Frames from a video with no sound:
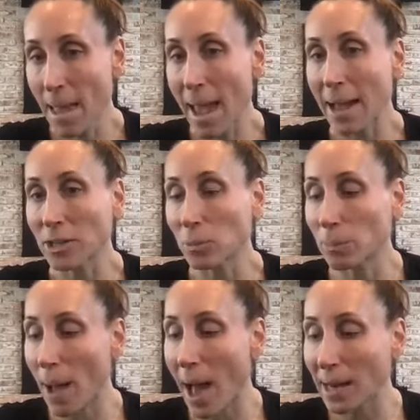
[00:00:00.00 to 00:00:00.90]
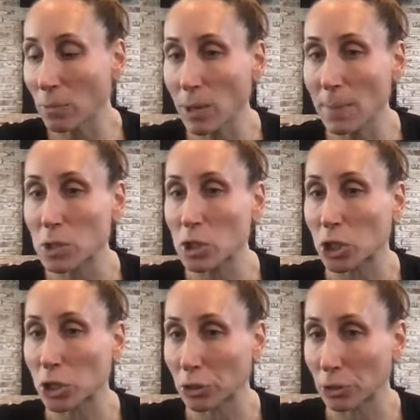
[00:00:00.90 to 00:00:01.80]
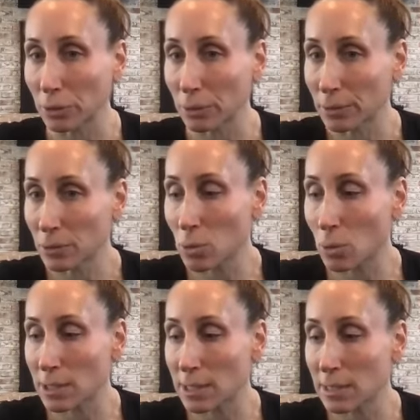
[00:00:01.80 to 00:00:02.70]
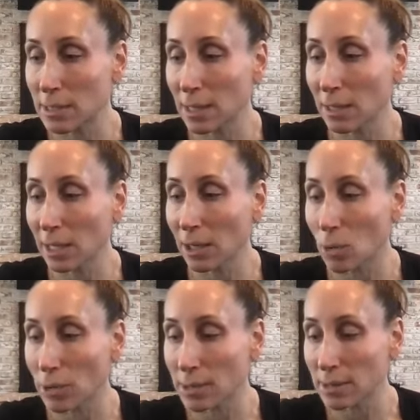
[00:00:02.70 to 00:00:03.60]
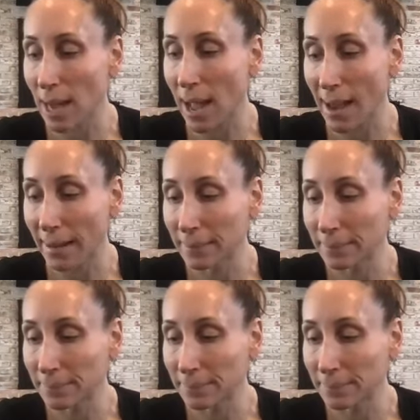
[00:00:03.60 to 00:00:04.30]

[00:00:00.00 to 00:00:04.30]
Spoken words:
and your bottom ribs turn towards the ceiling or the sky.